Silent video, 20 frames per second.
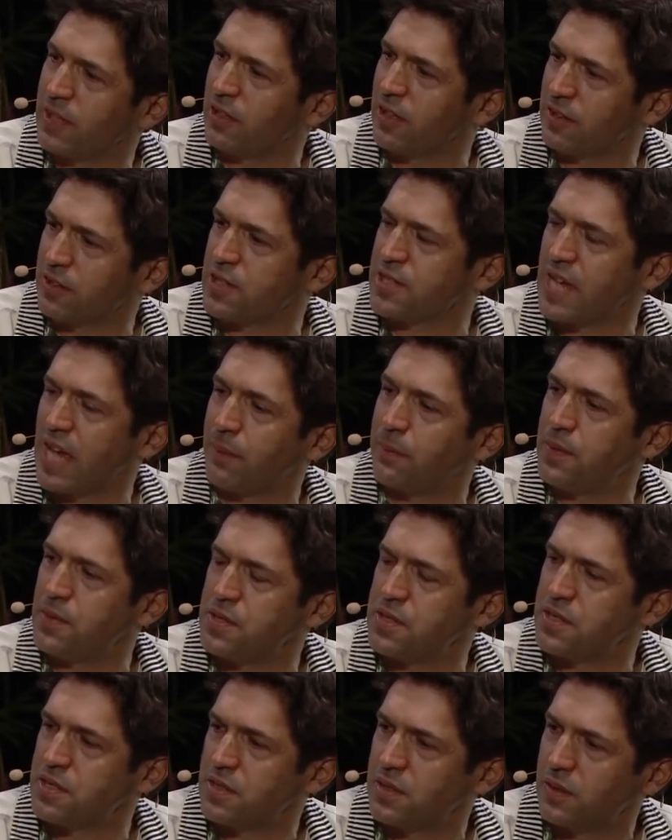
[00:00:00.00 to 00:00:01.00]
like this
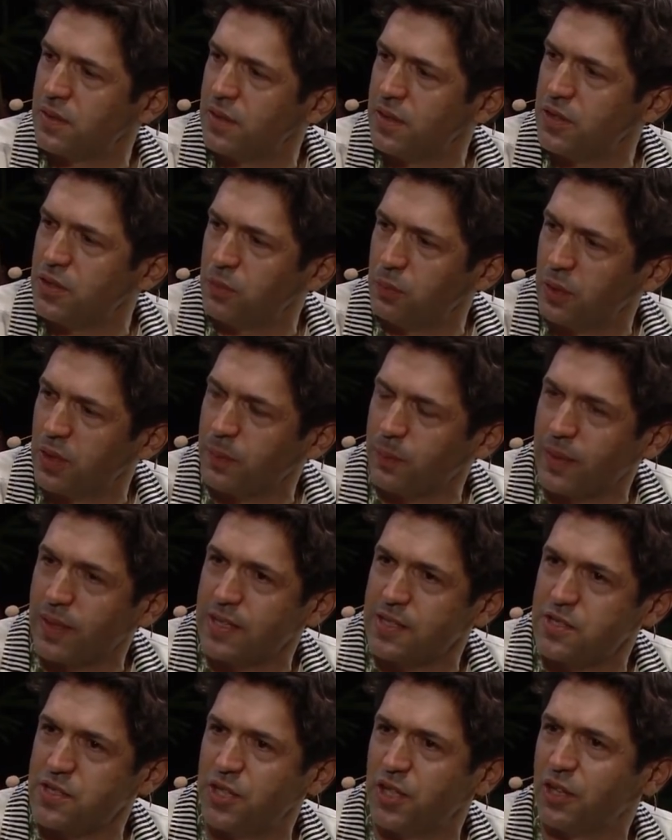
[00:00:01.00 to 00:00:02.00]
happens in your
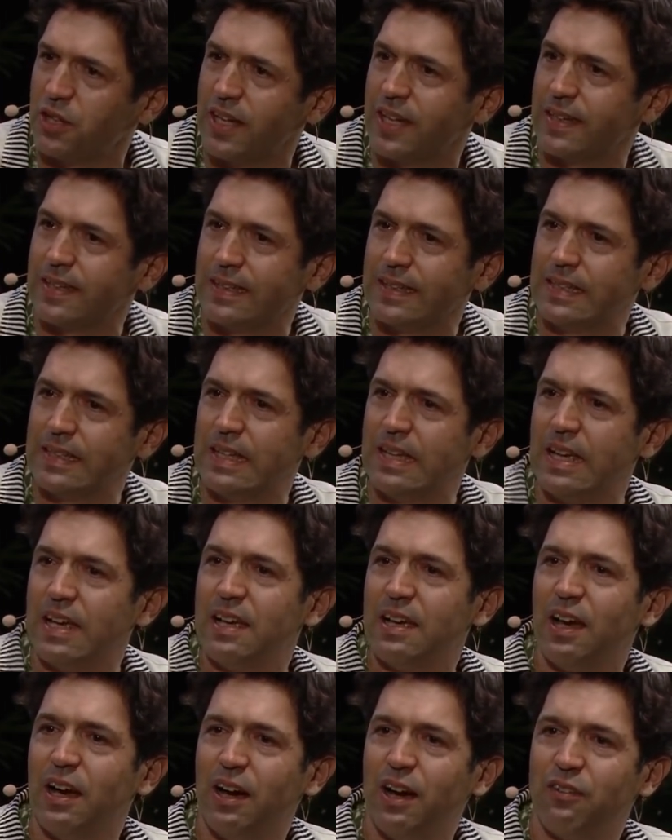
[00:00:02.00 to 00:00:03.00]
workplace. You know, like,
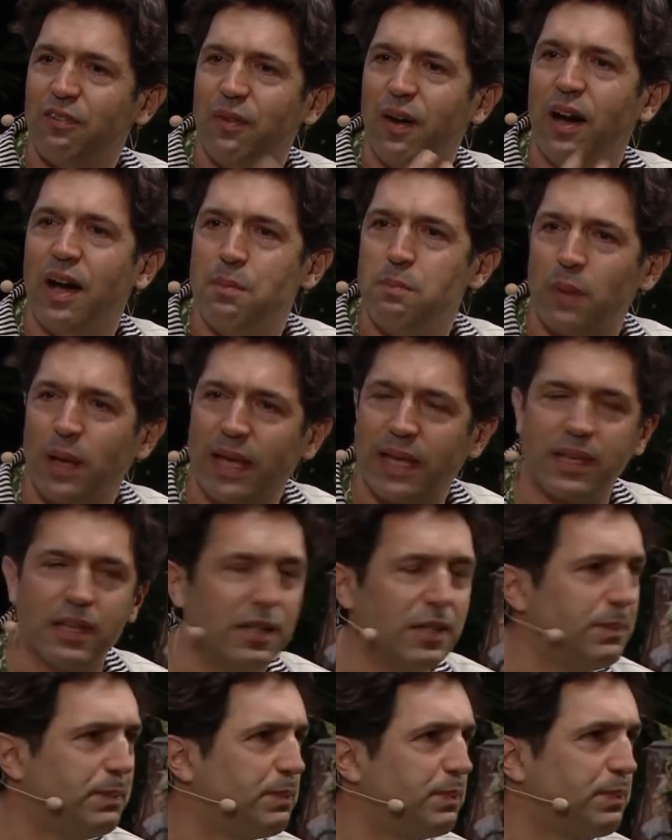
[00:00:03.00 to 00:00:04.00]
I've, I'm like
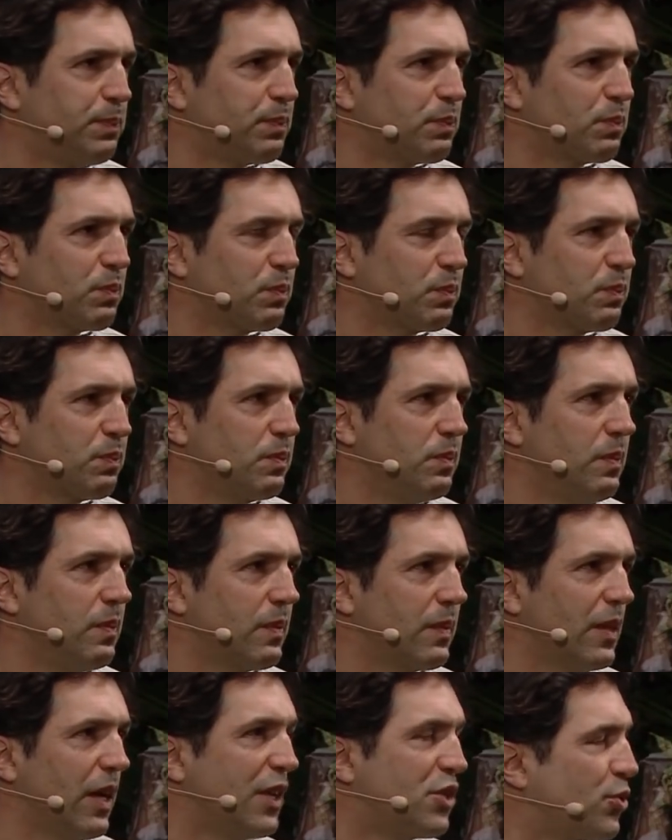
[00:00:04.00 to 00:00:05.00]
a,
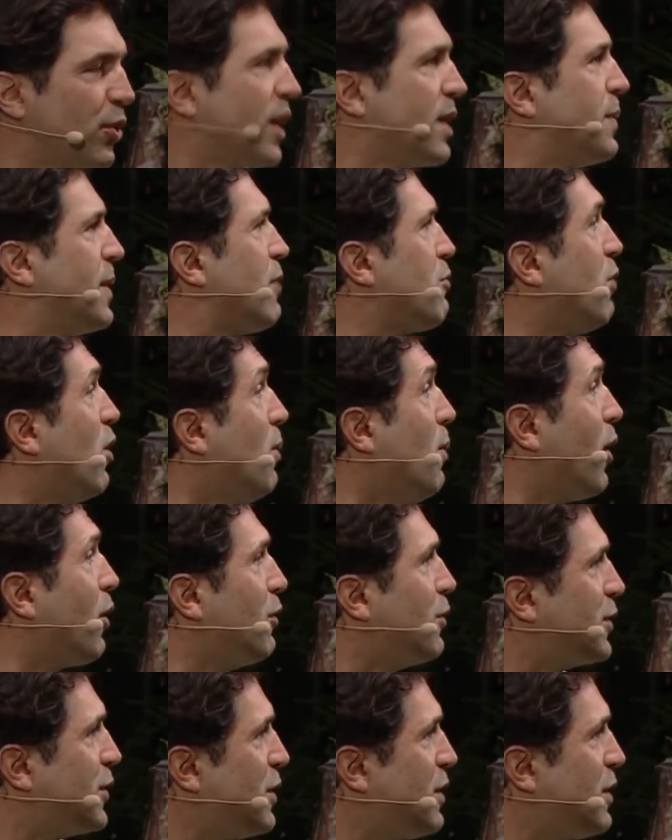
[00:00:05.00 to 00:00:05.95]
I try to be a role model to